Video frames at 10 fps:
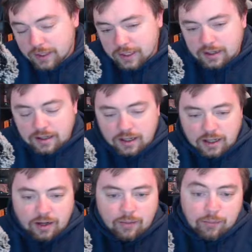rate,
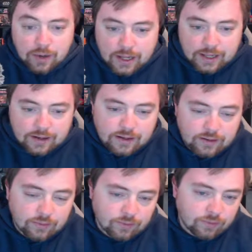but
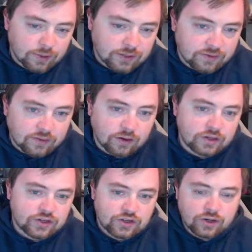what this
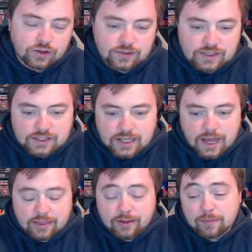card shows is
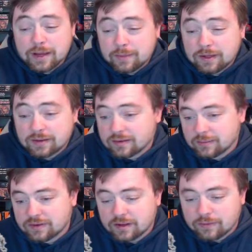that there maybe is
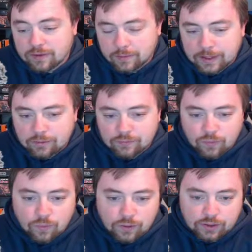some stuff coming out
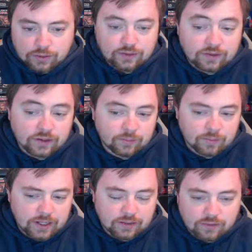for Warrior that's going to
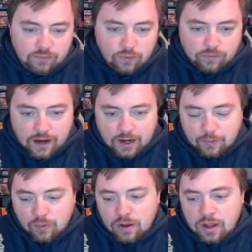make this more
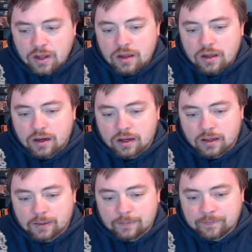viable.
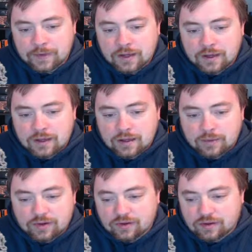
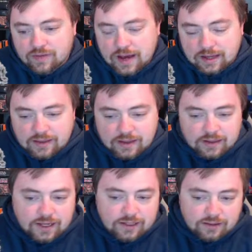But just the fact
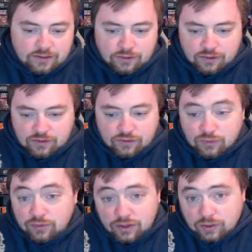that like you can just
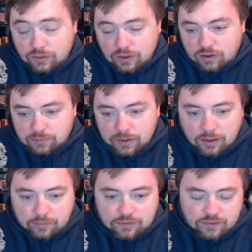do 0 cost
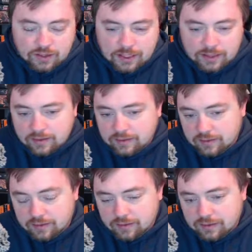pumps
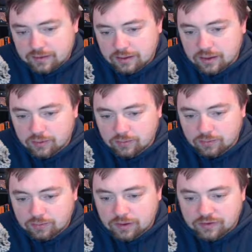and,
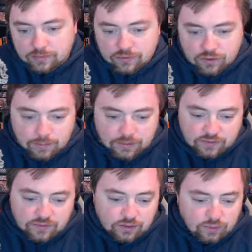run some
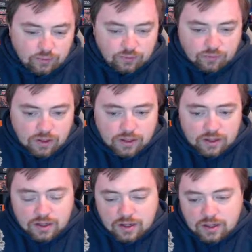sharpened steels,
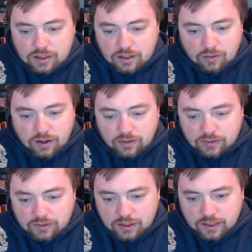run,
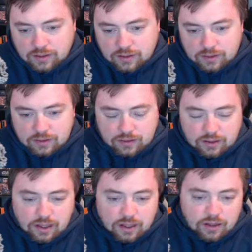other like
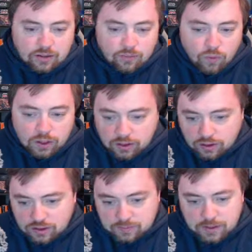1
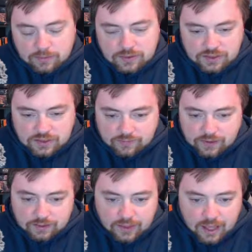cost pumps and stuff
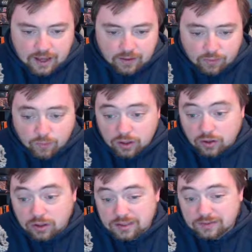like that, or 1
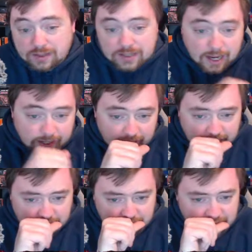cost even attack
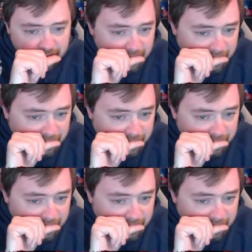actions.